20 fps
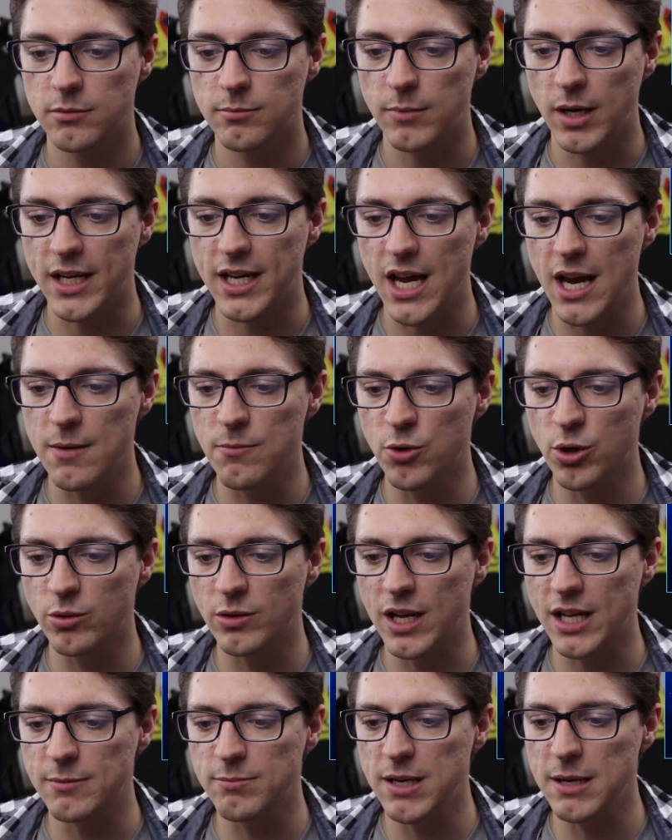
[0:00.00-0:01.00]
My game
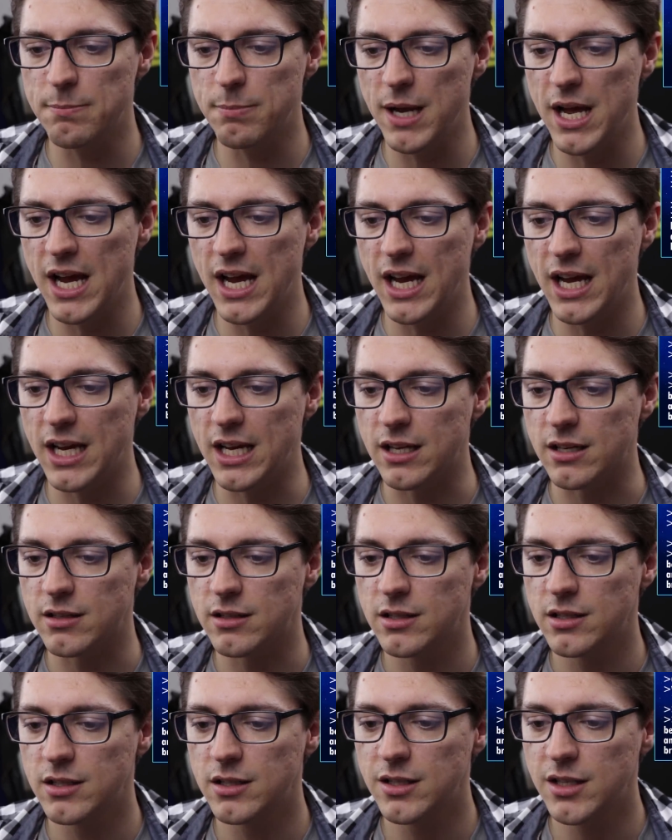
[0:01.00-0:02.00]
won't let me play!
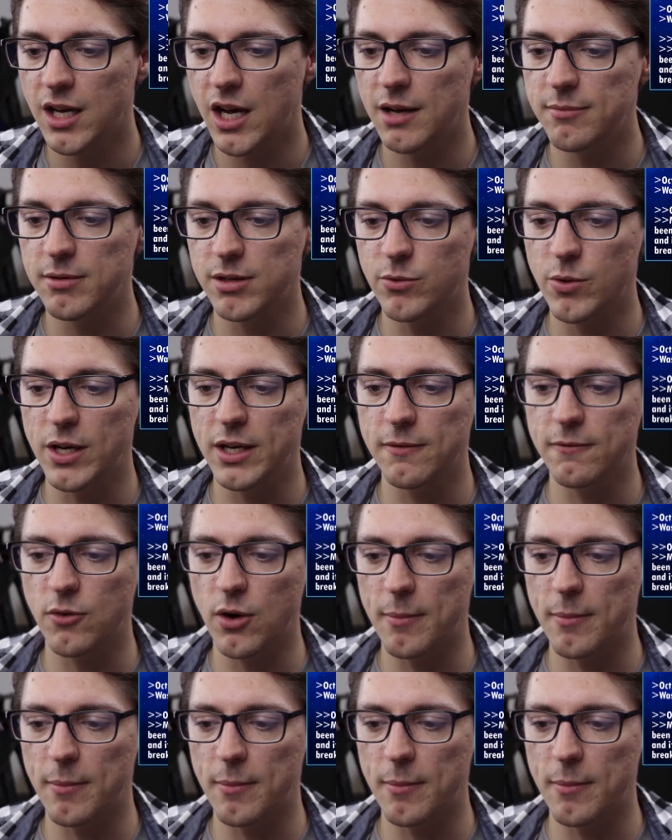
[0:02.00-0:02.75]
I've been waiting